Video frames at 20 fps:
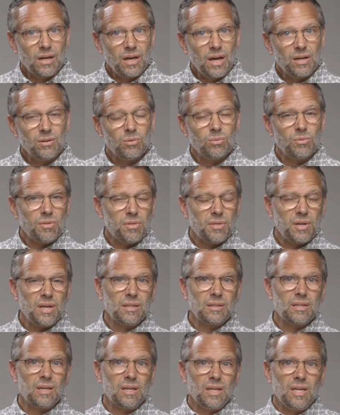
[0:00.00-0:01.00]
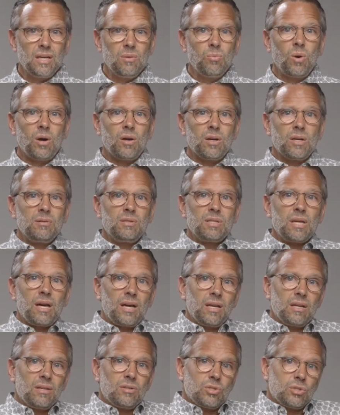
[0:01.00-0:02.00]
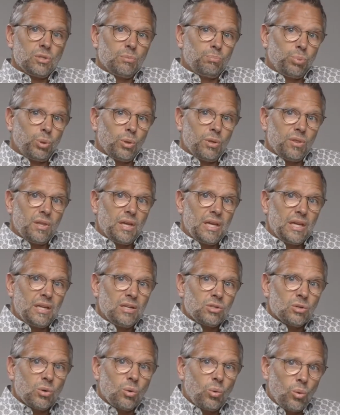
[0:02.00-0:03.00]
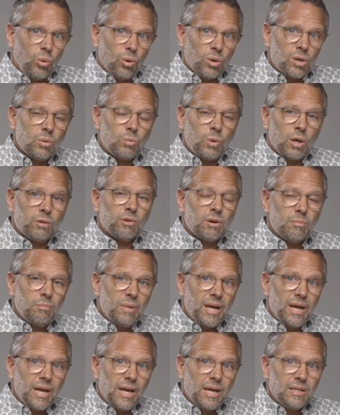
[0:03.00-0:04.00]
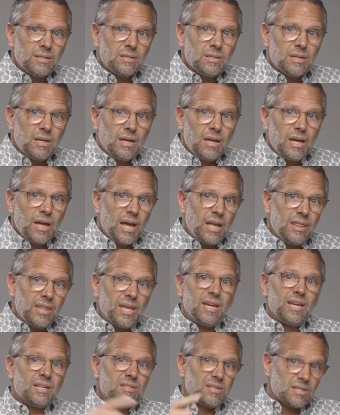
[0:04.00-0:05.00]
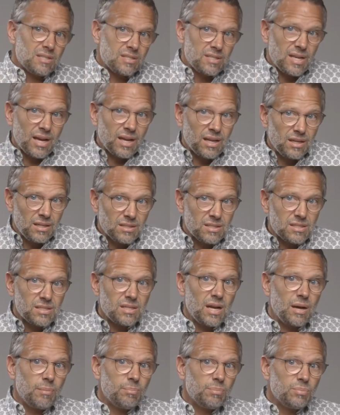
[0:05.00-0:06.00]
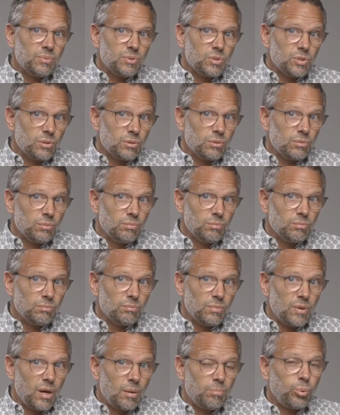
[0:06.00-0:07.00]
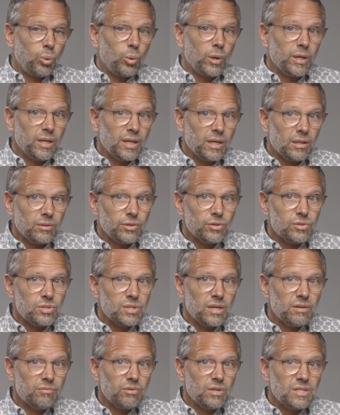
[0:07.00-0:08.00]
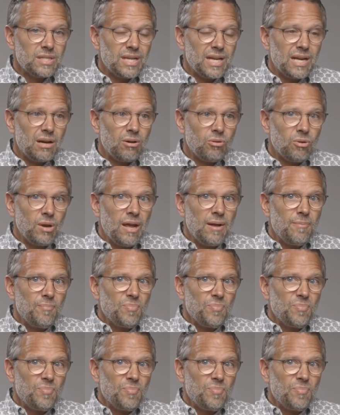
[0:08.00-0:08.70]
I don't think that he wanted Titus to put into order what remained and then as a second step to appoint elders in every town.